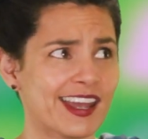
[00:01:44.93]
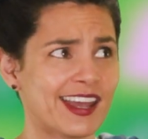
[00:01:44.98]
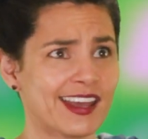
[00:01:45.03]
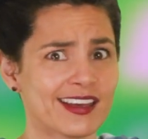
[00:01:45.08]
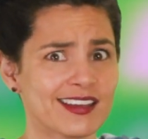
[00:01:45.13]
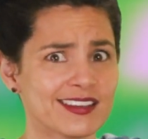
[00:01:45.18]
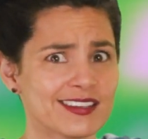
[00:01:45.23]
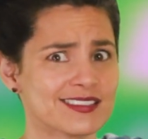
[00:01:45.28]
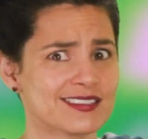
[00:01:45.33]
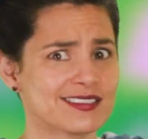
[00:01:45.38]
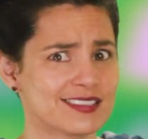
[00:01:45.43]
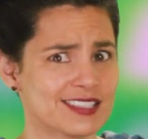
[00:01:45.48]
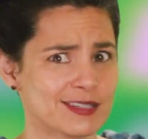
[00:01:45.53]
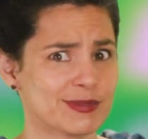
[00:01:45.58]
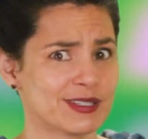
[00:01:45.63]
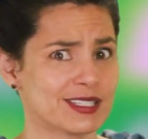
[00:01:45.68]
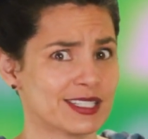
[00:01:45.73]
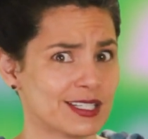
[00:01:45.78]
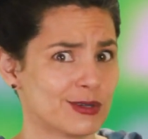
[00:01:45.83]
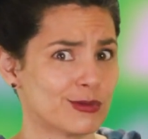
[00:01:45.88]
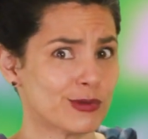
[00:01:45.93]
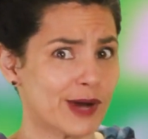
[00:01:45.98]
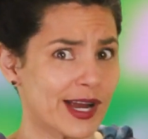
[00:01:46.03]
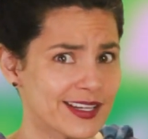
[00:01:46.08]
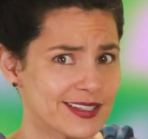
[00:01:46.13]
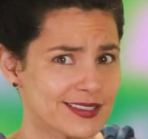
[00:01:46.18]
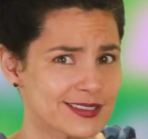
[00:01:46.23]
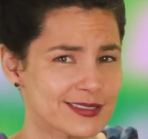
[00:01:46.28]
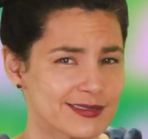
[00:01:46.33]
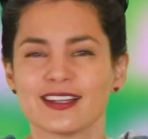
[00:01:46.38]
and CBD,
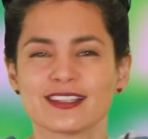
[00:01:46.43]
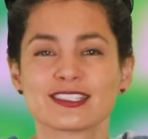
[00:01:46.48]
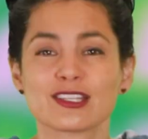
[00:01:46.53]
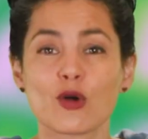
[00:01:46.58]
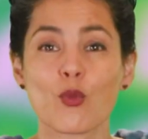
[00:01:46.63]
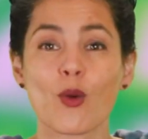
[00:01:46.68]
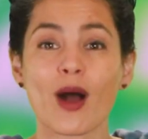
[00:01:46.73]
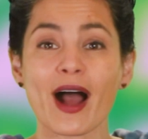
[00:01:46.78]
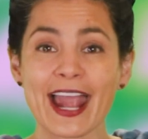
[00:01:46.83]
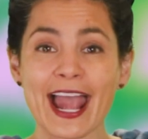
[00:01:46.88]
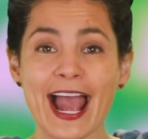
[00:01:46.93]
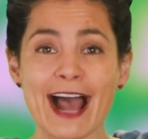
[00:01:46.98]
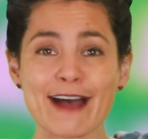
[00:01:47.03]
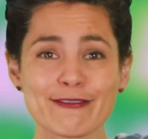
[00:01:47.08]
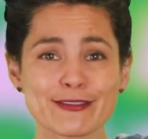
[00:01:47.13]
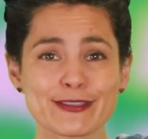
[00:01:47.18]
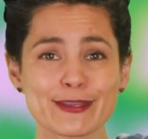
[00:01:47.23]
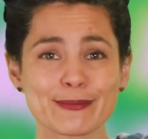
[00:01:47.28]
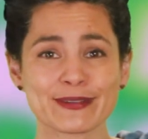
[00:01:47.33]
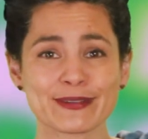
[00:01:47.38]
right? So why haven't the